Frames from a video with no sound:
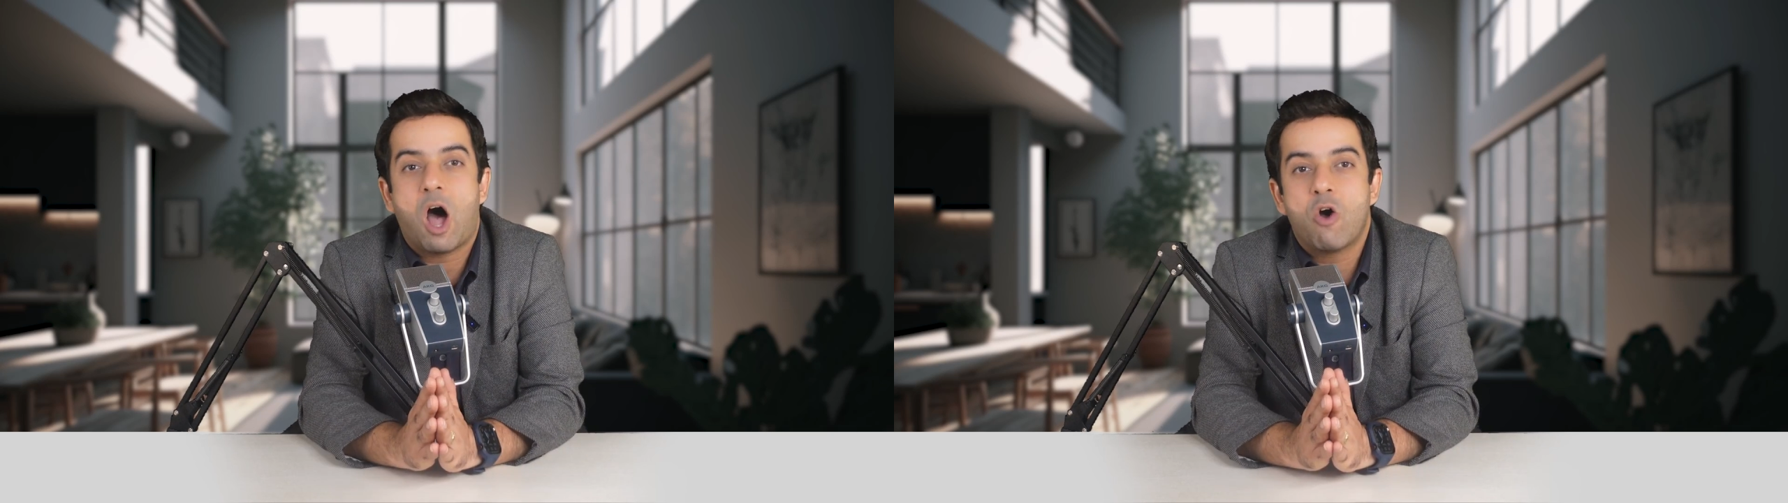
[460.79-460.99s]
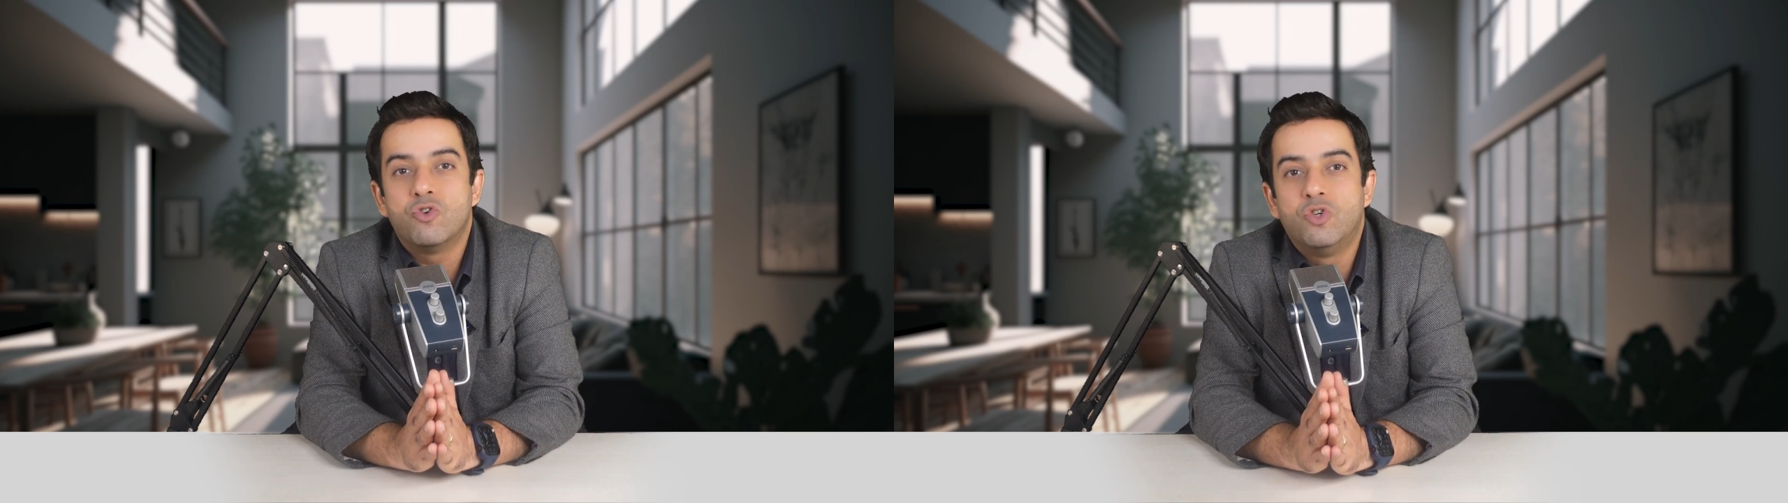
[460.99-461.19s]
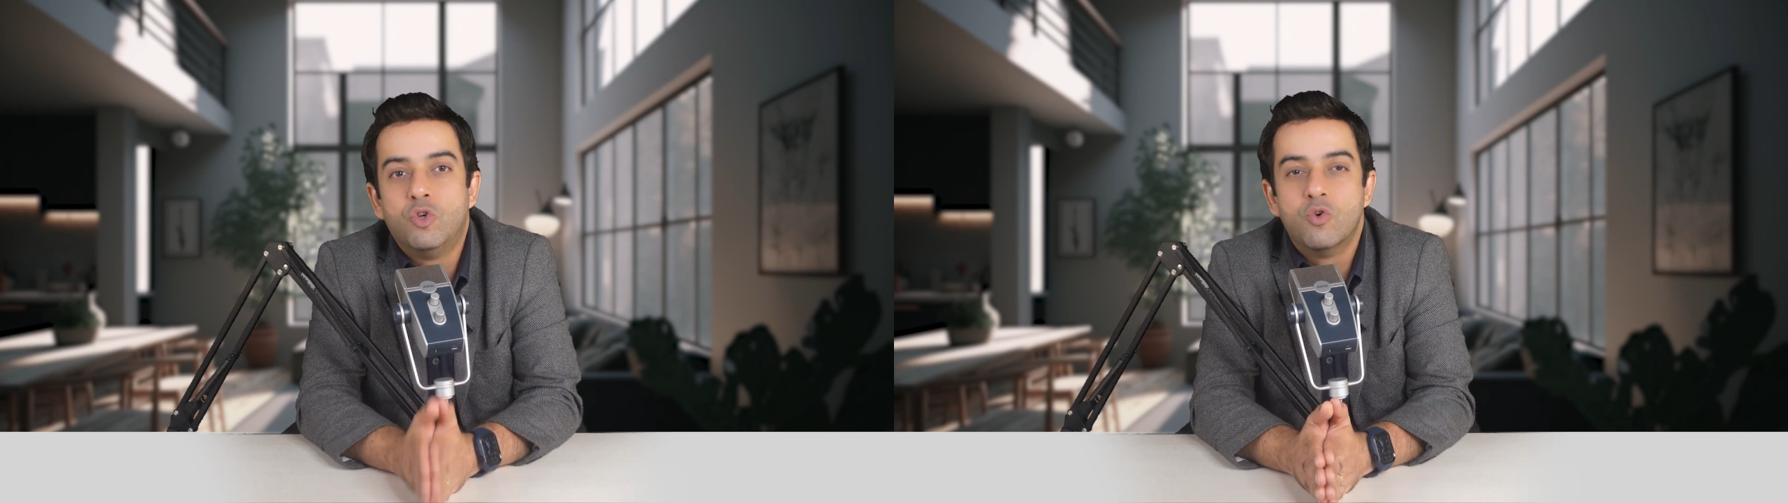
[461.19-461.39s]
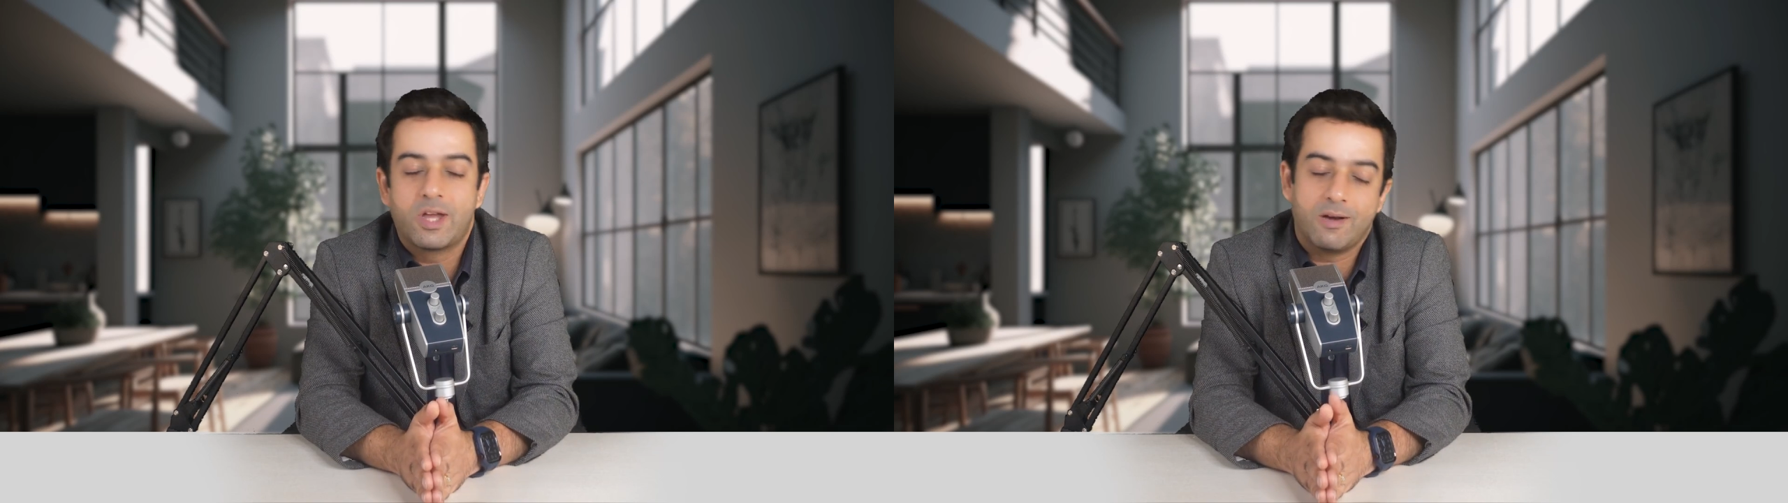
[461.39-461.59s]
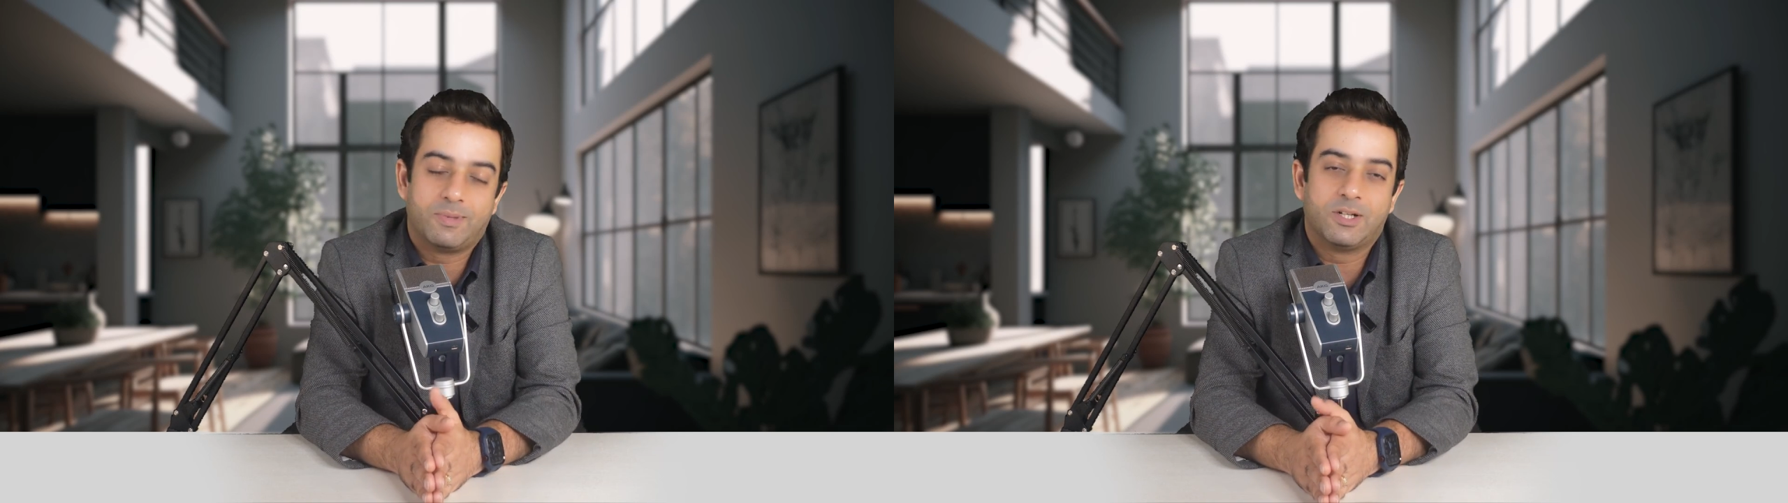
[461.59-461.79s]
how you
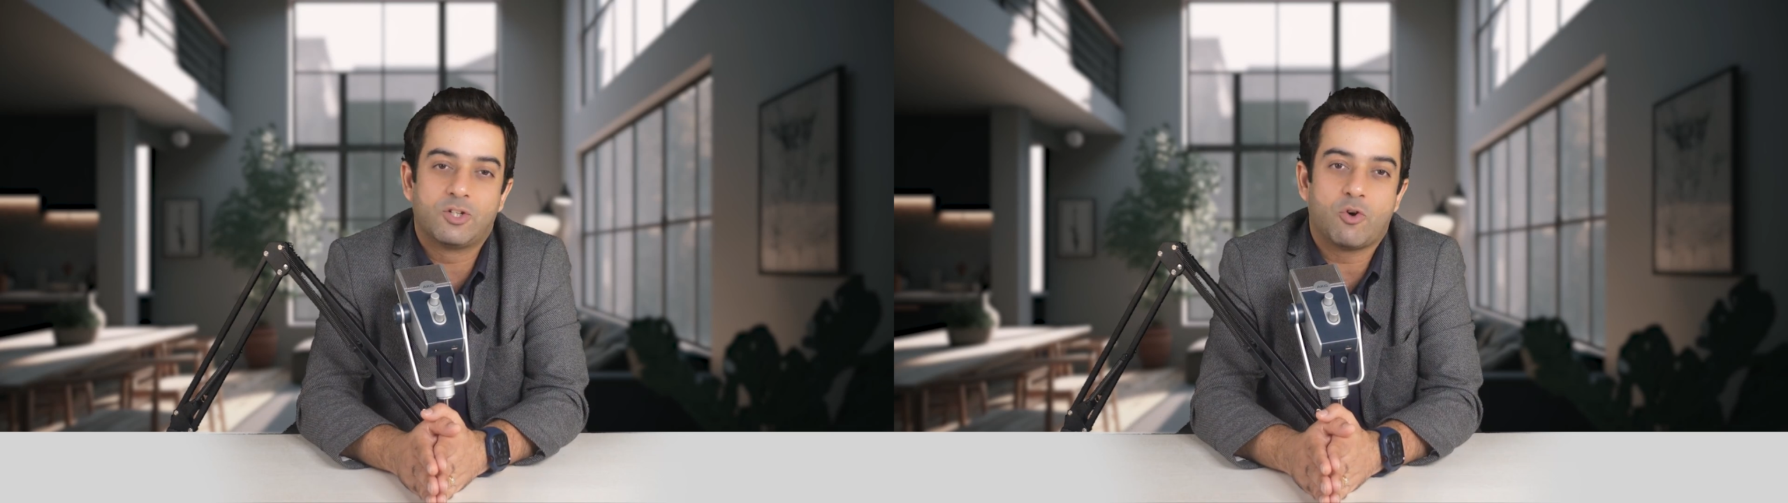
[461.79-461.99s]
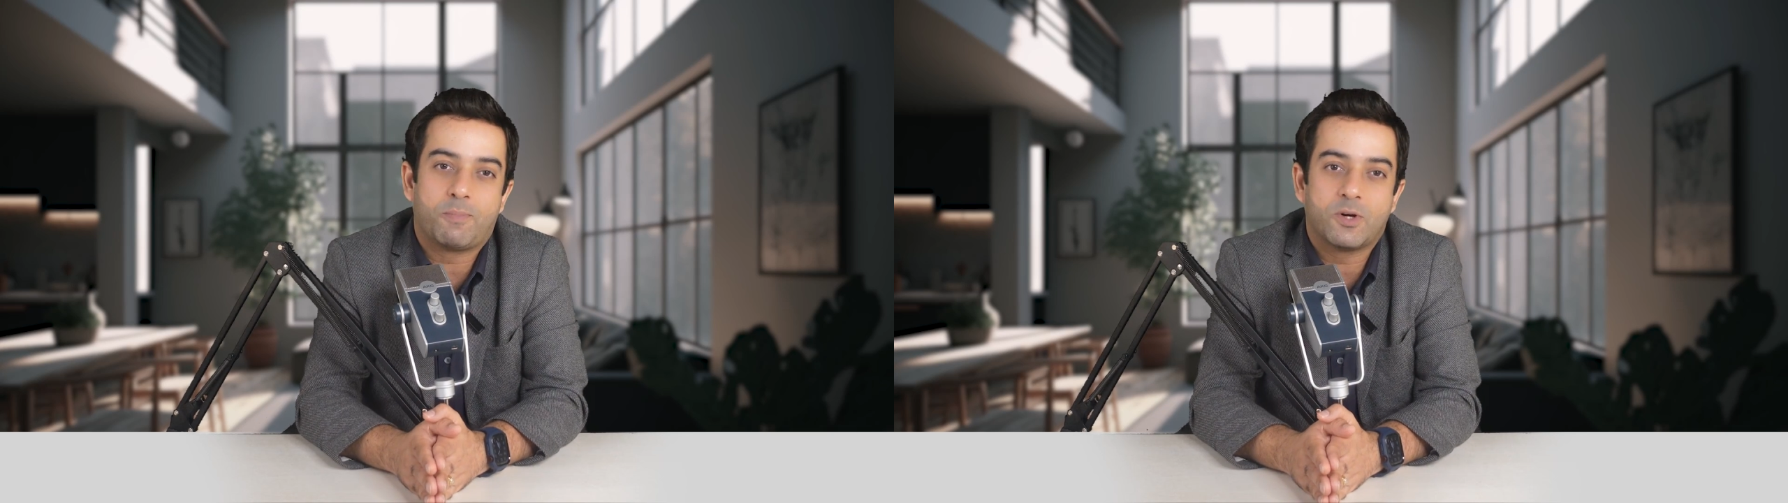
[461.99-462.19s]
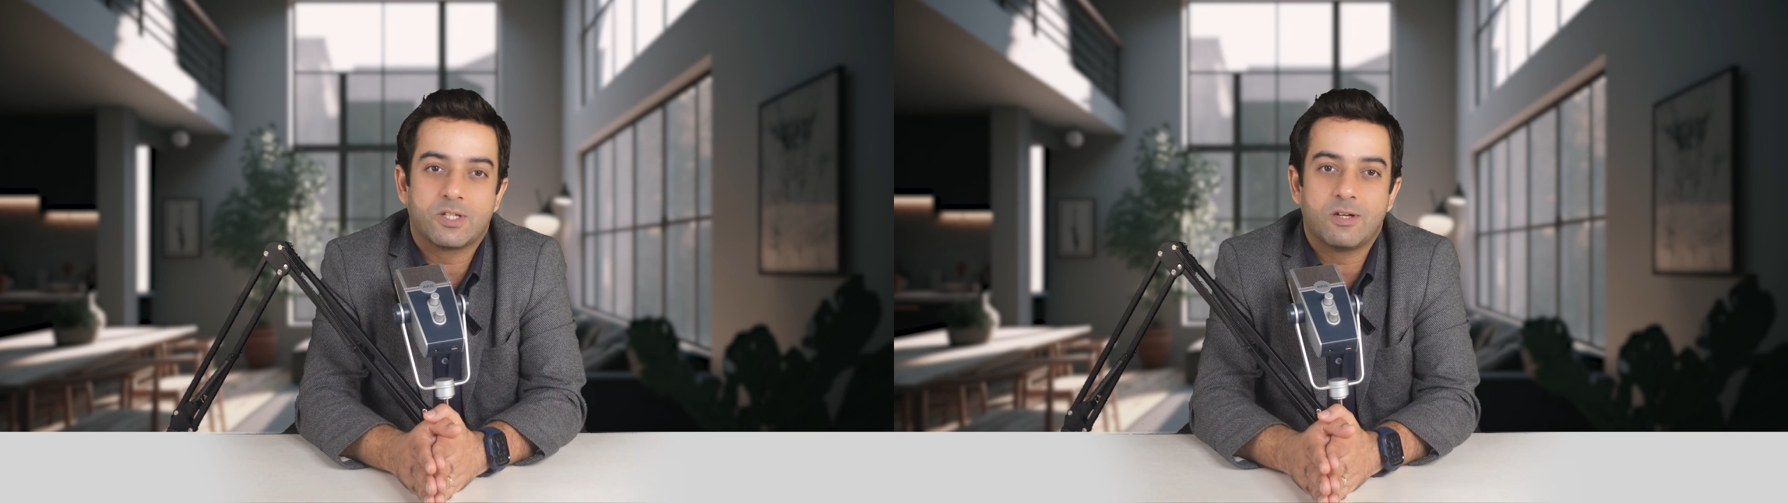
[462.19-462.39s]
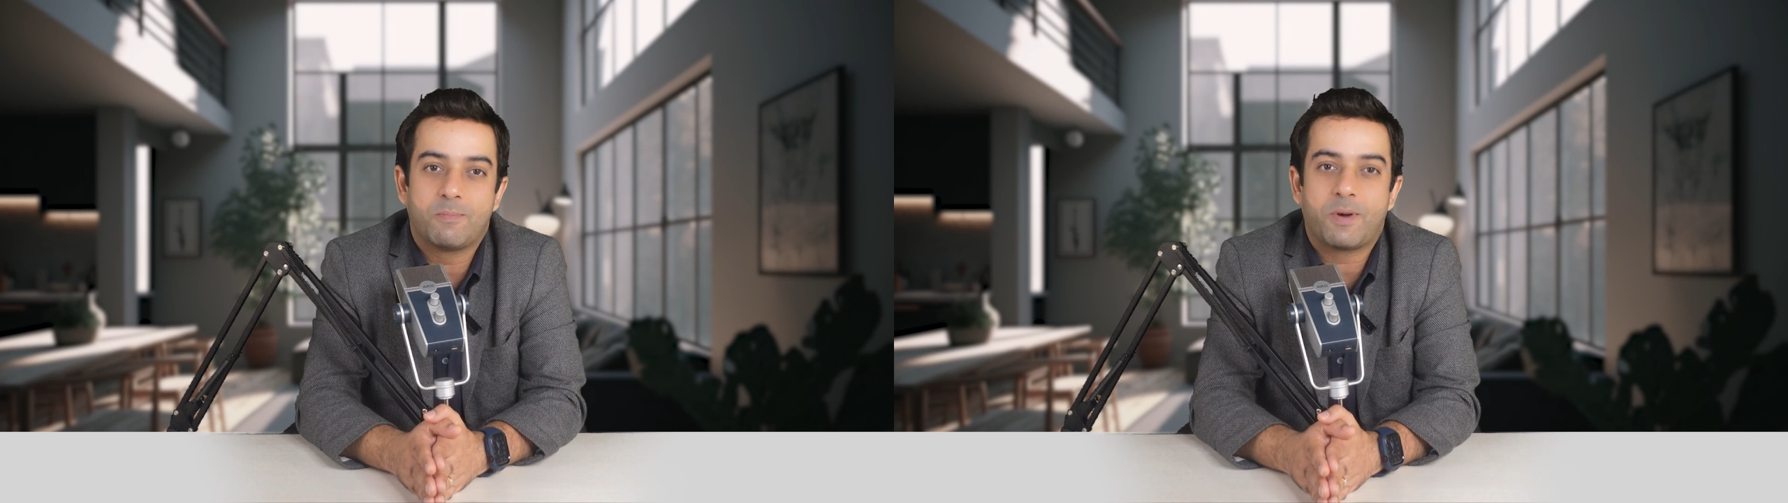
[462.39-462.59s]
can build your personal